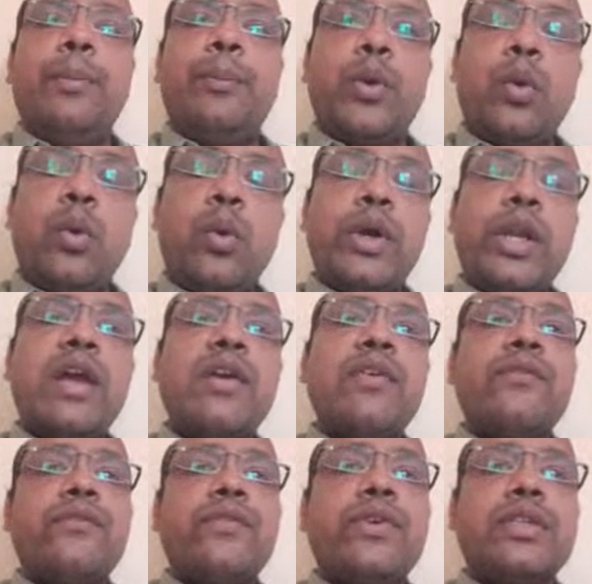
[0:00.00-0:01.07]
a
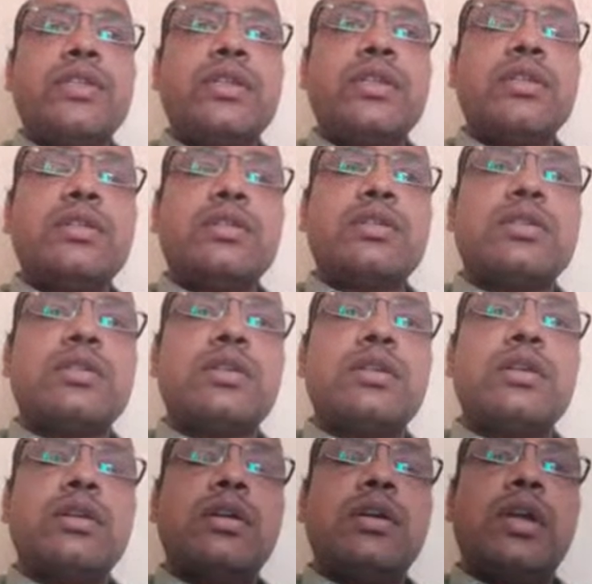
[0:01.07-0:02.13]
program which is
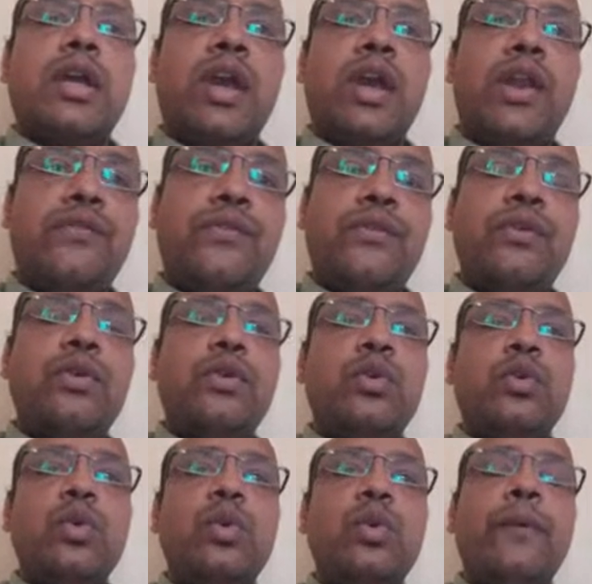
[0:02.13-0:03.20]
helpful
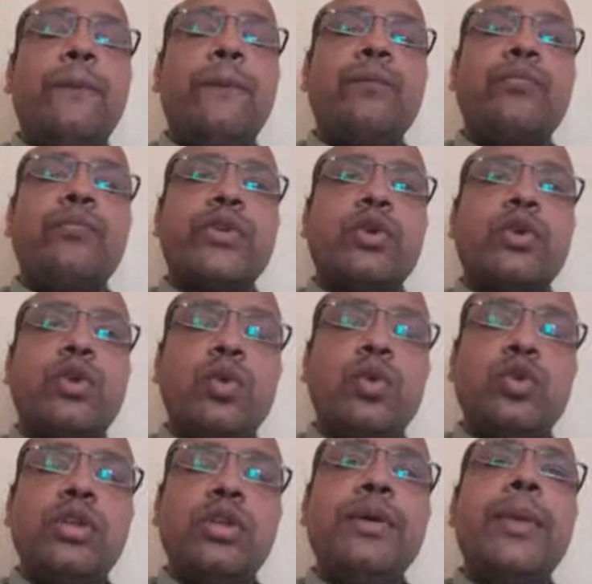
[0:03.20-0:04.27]
to
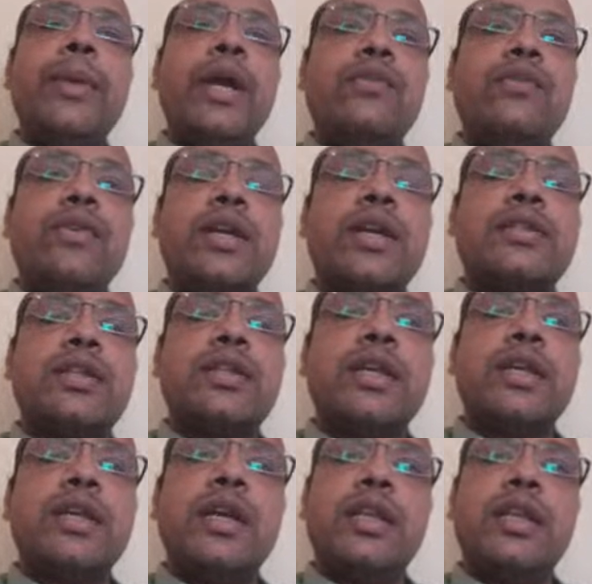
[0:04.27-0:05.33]
do the
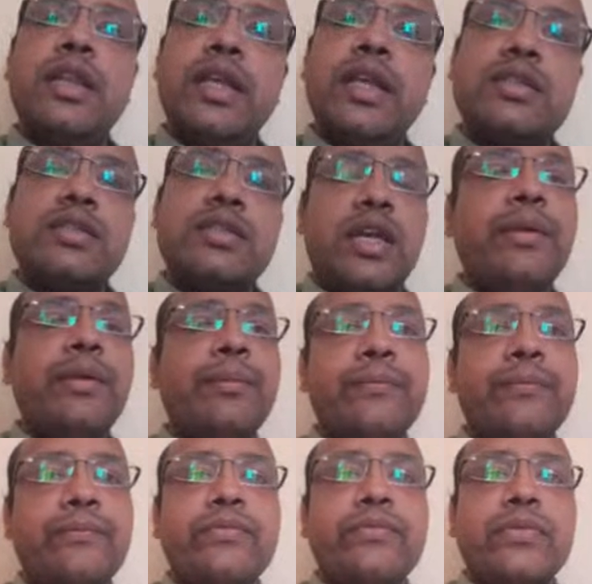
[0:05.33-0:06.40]
manufacturing in less
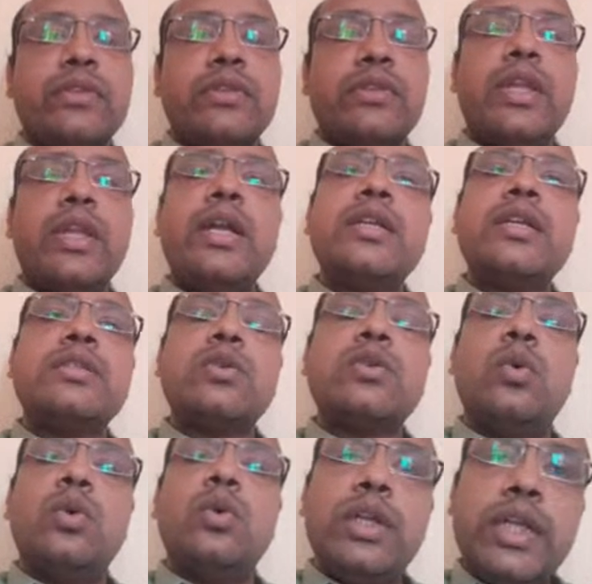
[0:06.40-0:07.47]
time. That
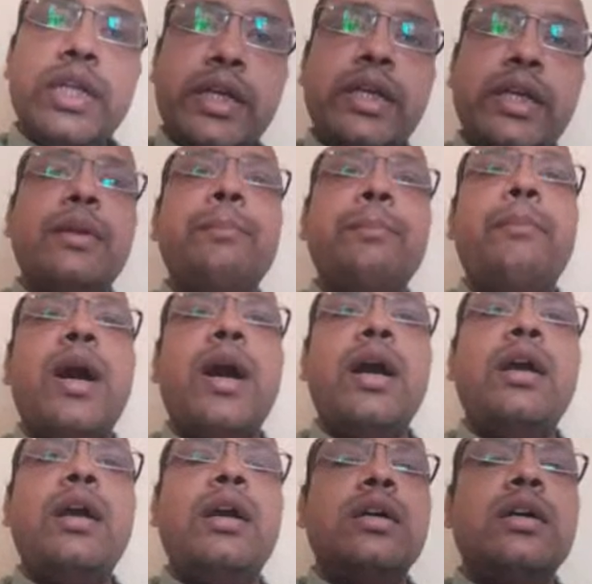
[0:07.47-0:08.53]
is only done
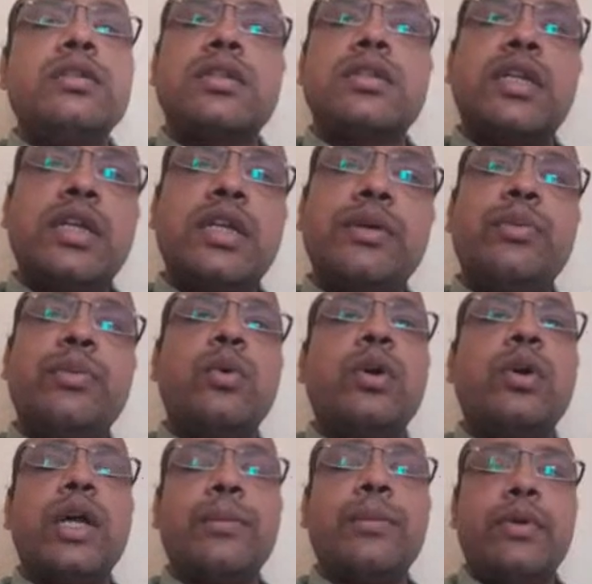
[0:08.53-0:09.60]
by a skilled
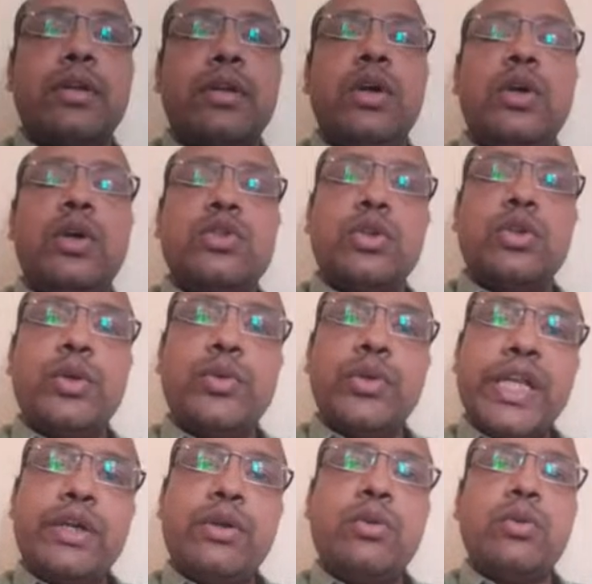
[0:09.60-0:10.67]
programmer. So you
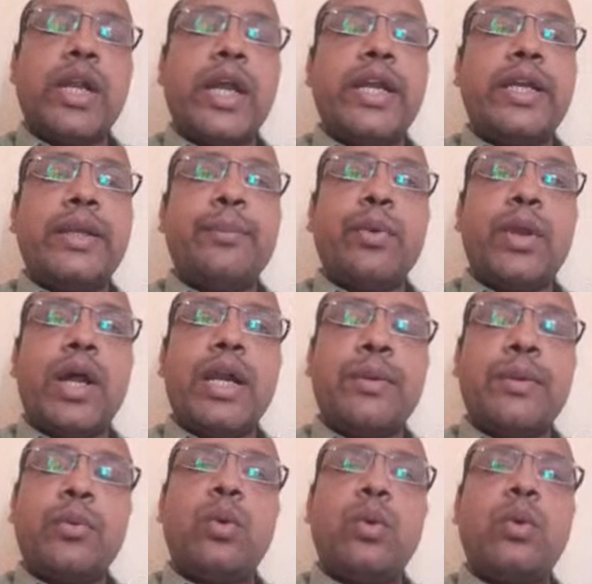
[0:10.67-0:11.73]
need to write a
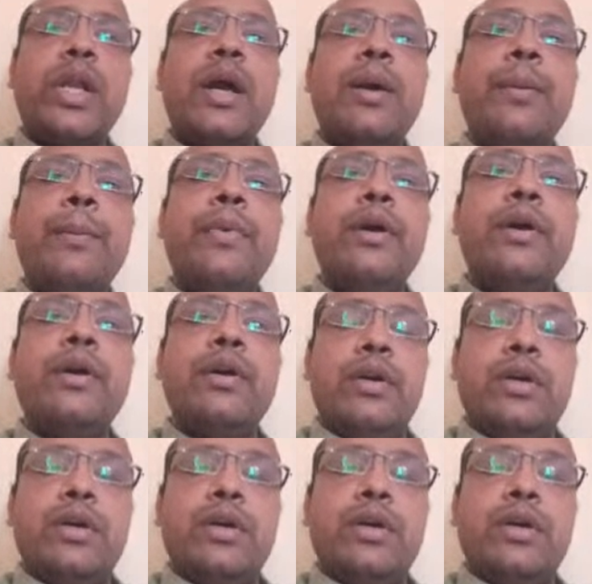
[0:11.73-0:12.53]
part program